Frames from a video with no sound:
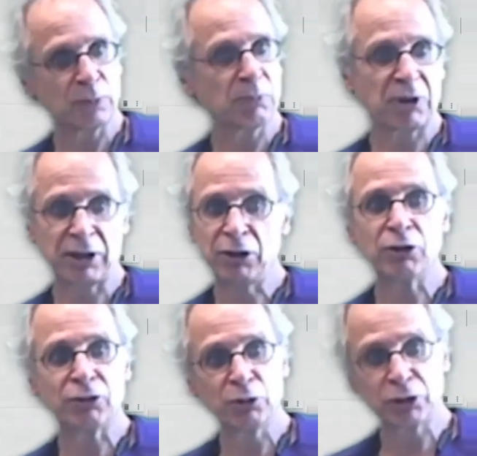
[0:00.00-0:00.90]
and in your
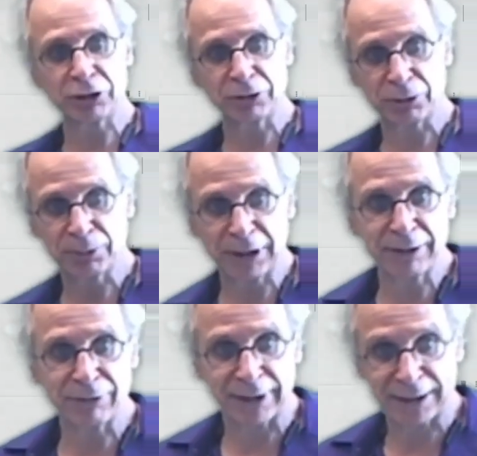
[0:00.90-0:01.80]
futures we will
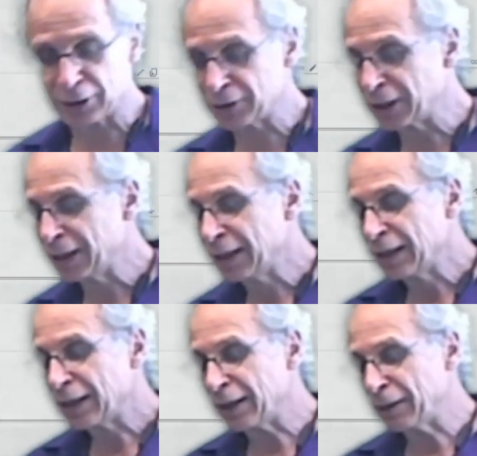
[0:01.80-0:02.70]
give lectures,
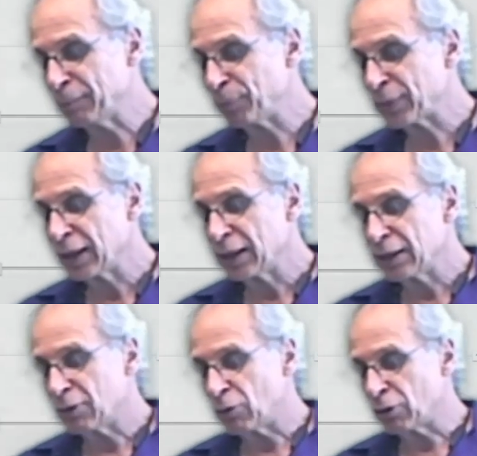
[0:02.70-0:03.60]

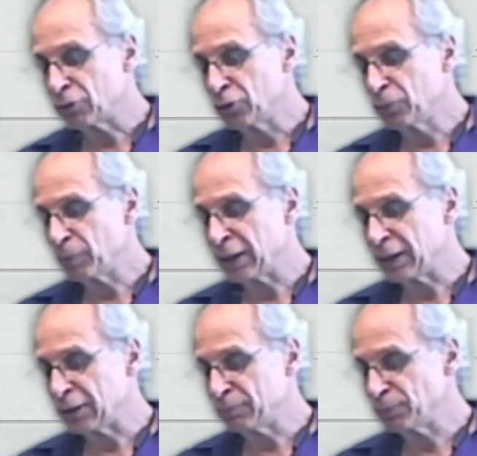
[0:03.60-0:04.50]
all of you,
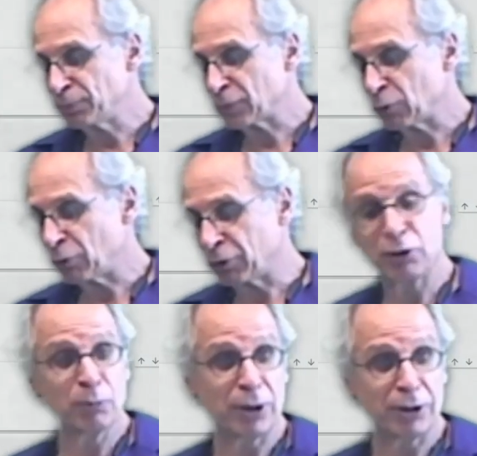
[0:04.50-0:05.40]
or in your
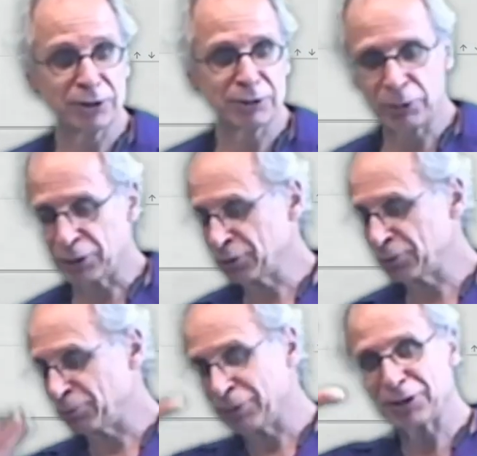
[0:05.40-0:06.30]
past, who knows
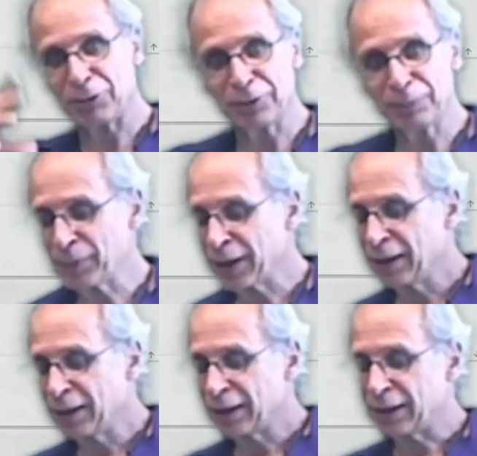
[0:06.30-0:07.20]
who is on.
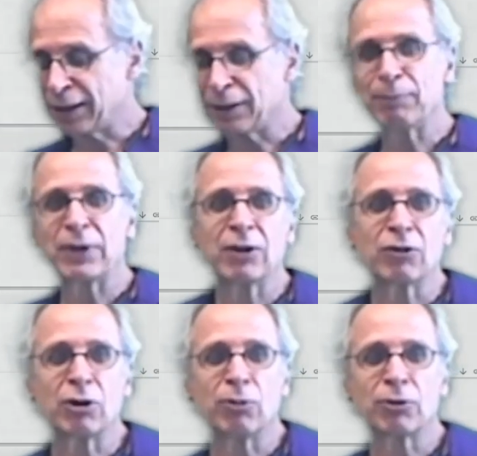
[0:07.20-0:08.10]

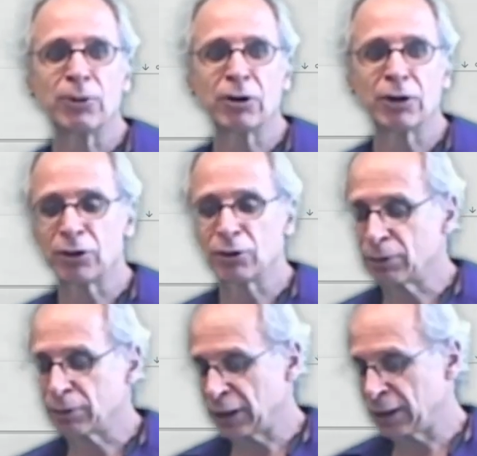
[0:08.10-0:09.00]
So what we're gonna,
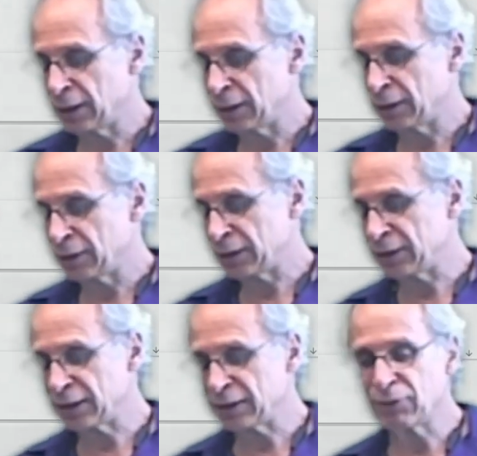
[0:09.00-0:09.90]

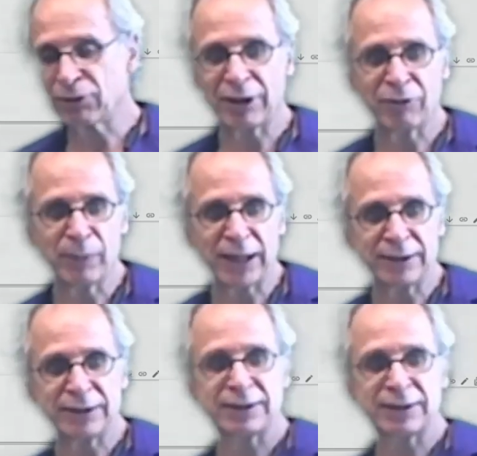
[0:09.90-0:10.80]
it gives everybody
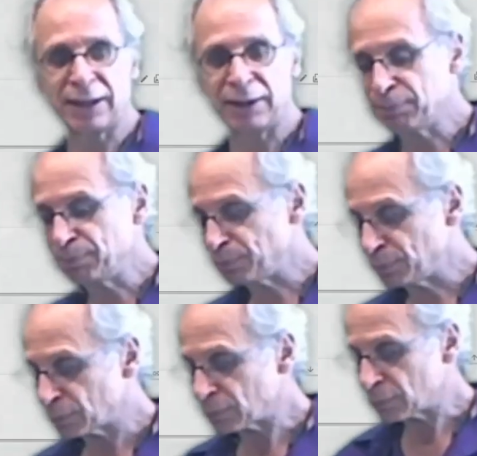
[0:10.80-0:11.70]
the same,
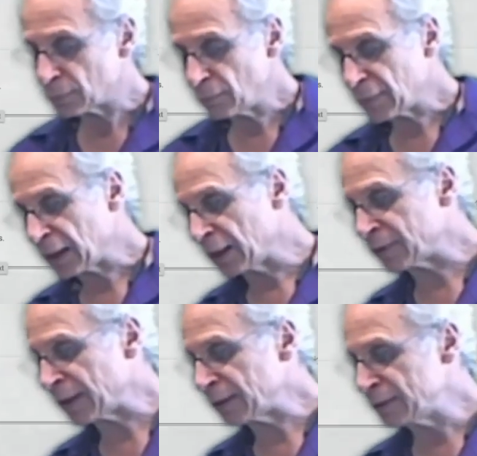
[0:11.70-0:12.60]

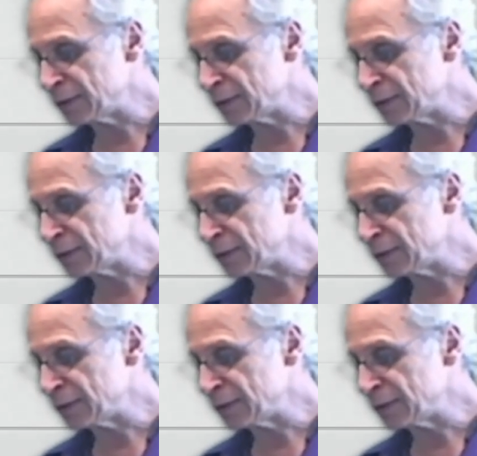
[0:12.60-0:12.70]
exactly the